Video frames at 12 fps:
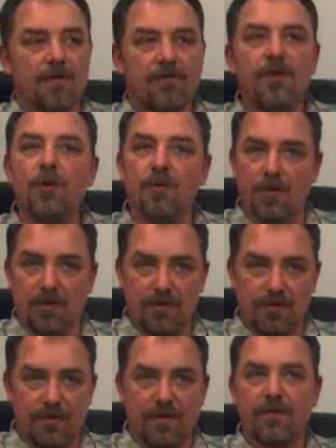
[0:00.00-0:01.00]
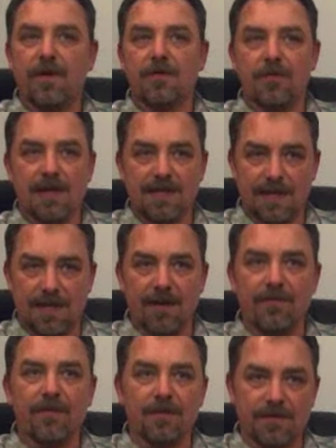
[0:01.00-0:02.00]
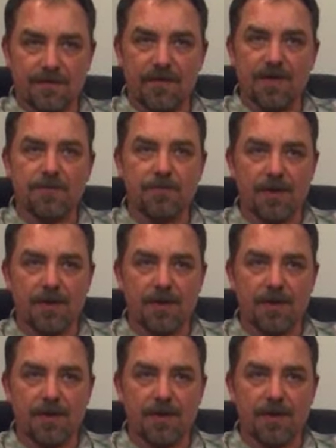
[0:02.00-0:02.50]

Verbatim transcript: fuel the fundraising efforts for this